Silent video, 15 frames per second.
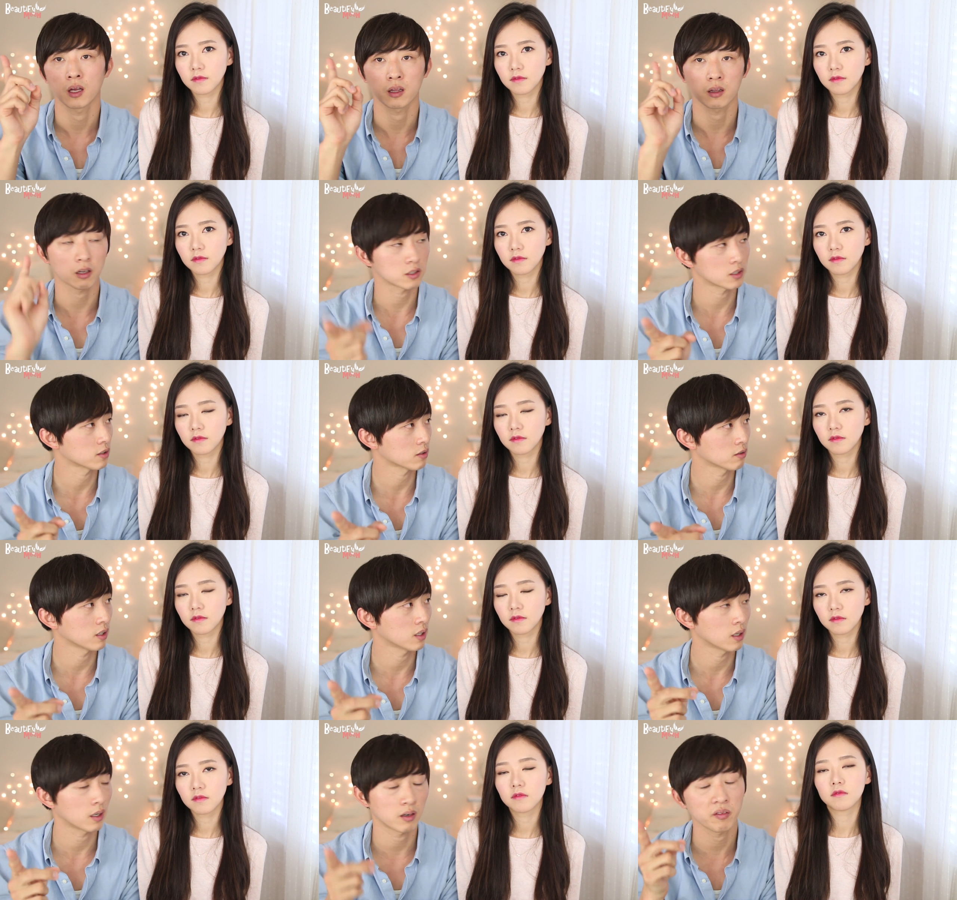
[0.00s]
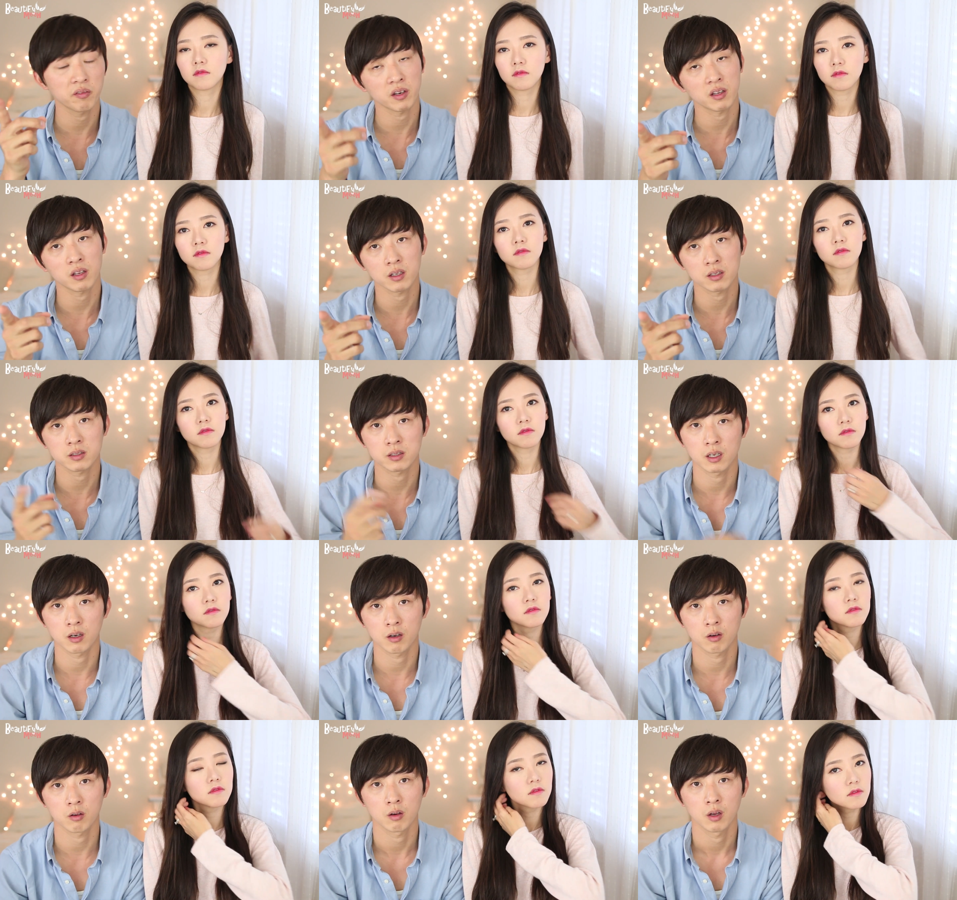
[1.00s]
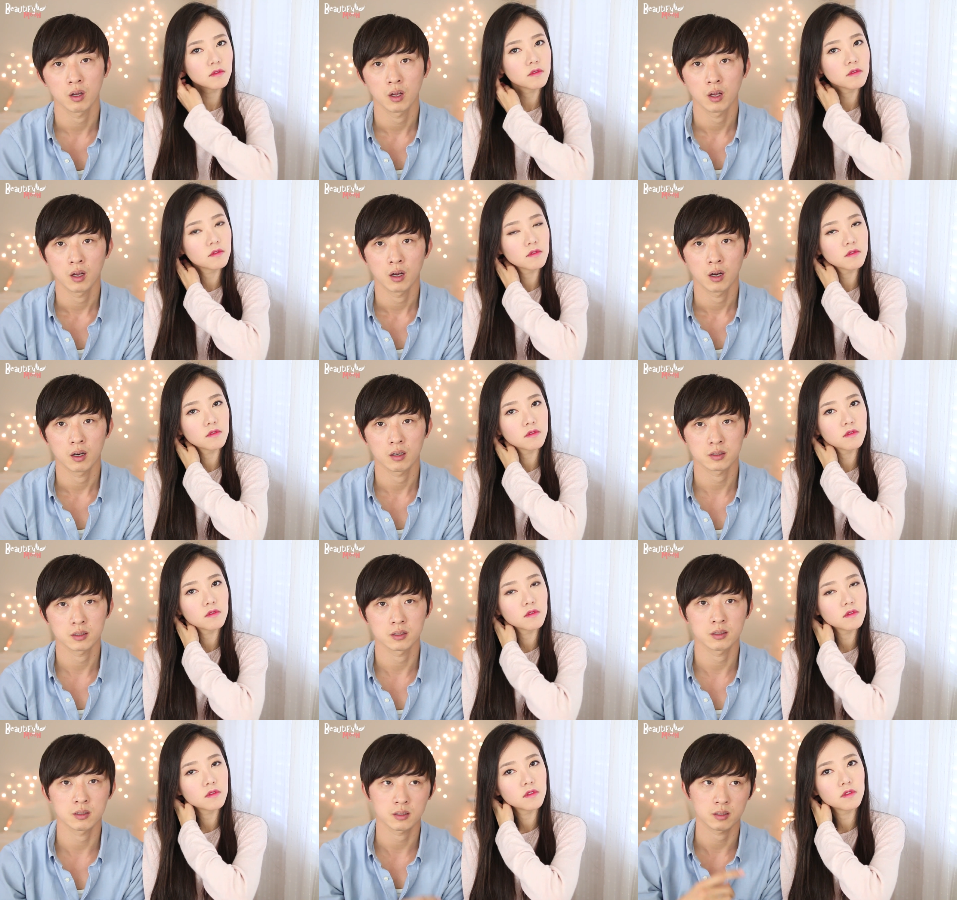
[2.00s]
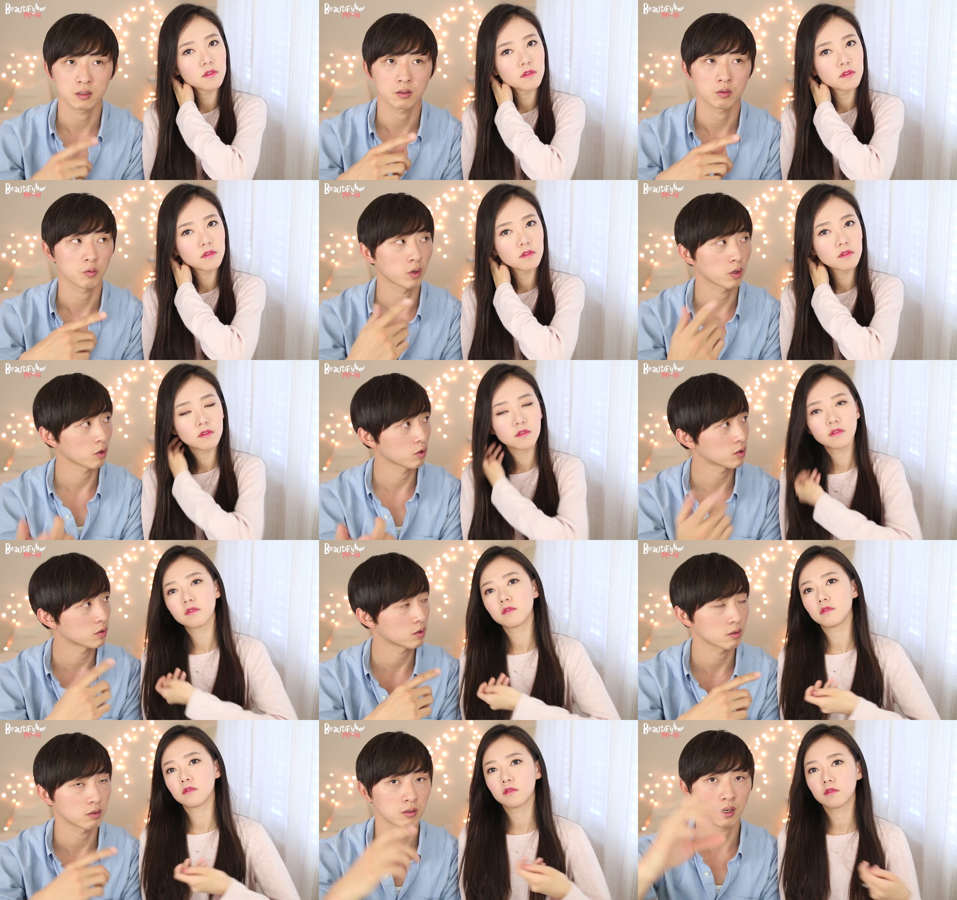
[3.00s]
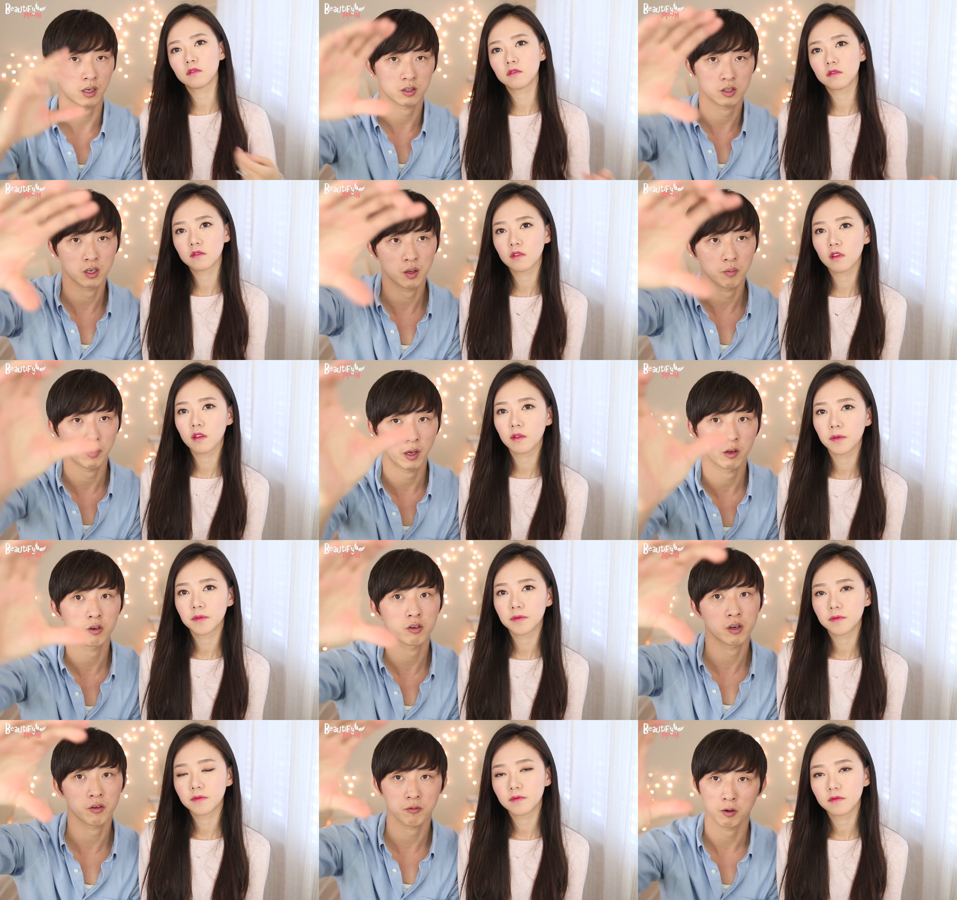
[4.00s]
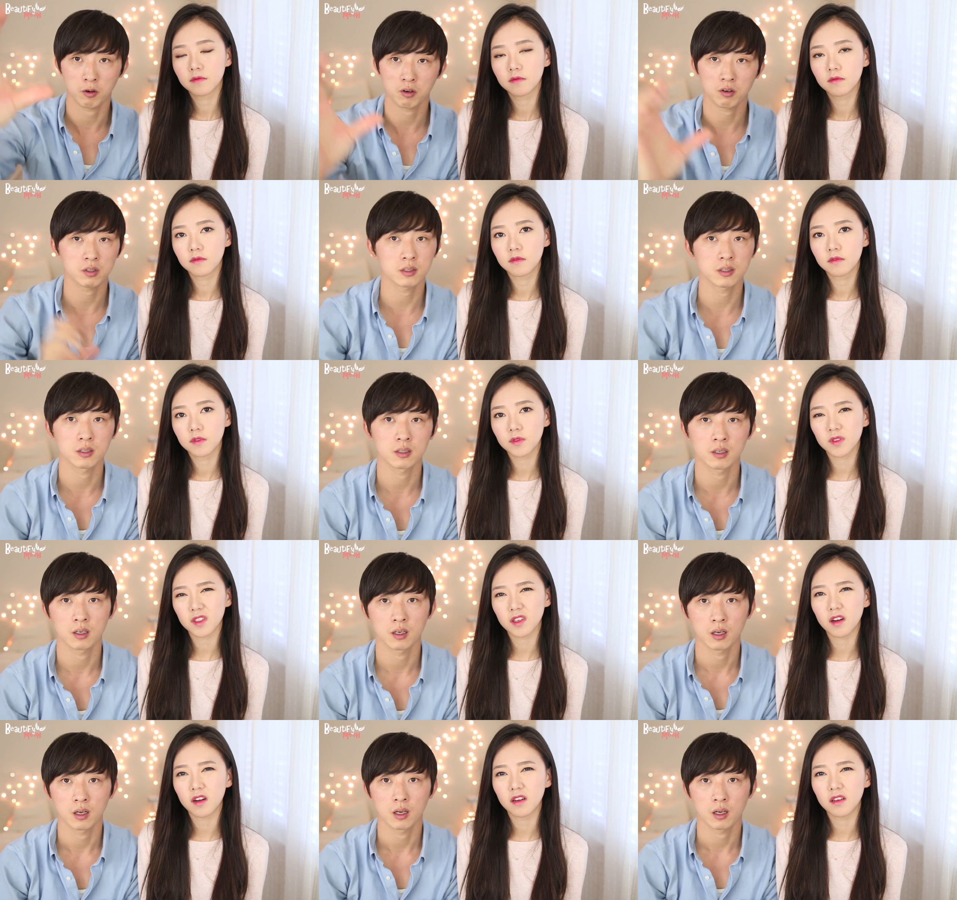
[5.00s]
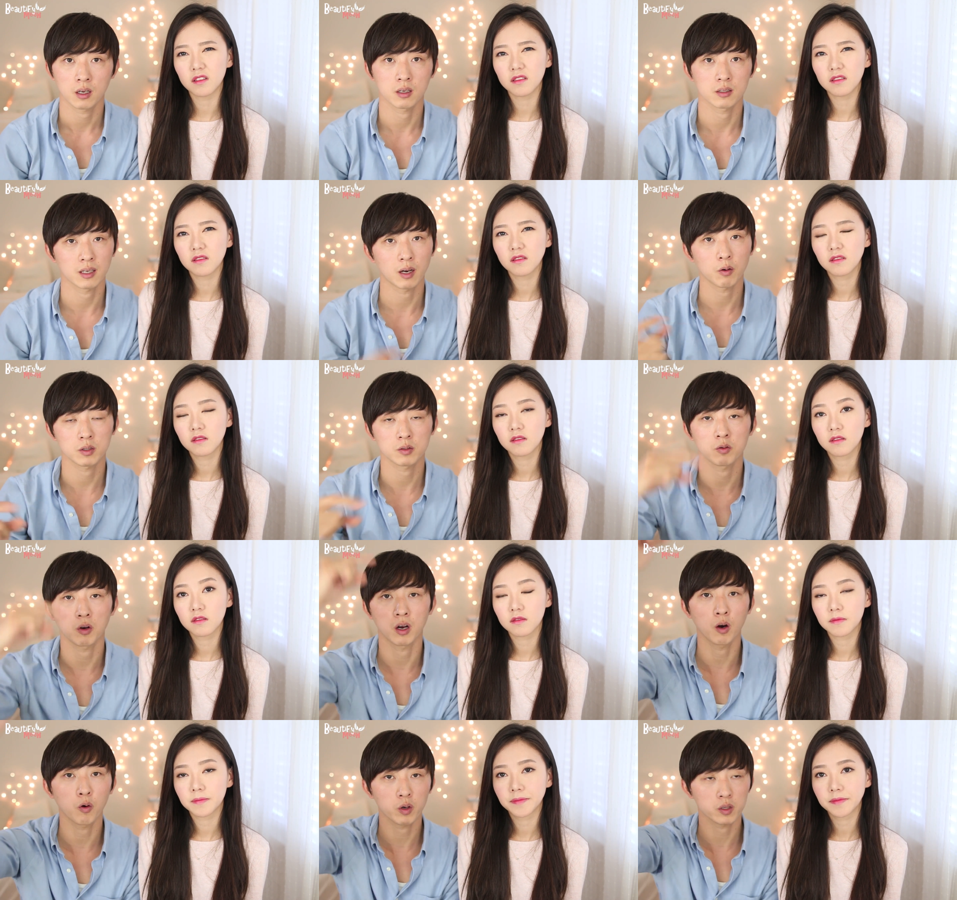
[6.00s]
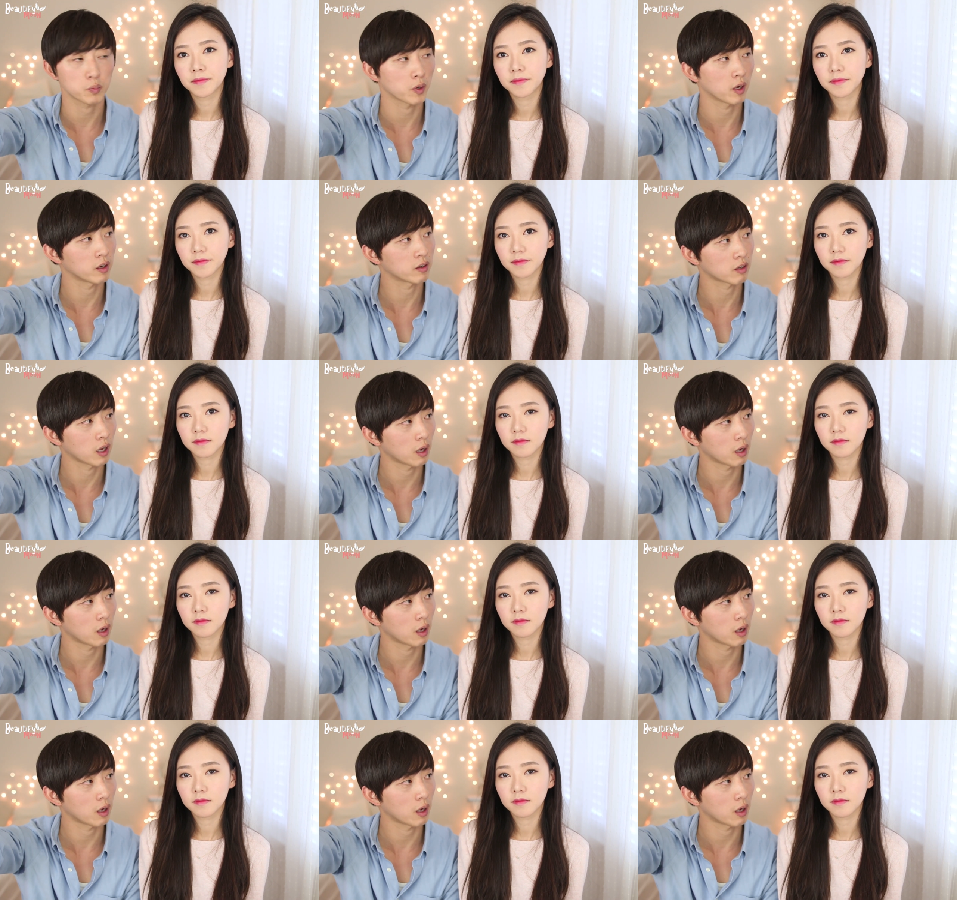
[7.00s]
Speaker 1: and touchscreen and everything. So uh, since we used to actually manually focus, it was hard. Because I was always behind the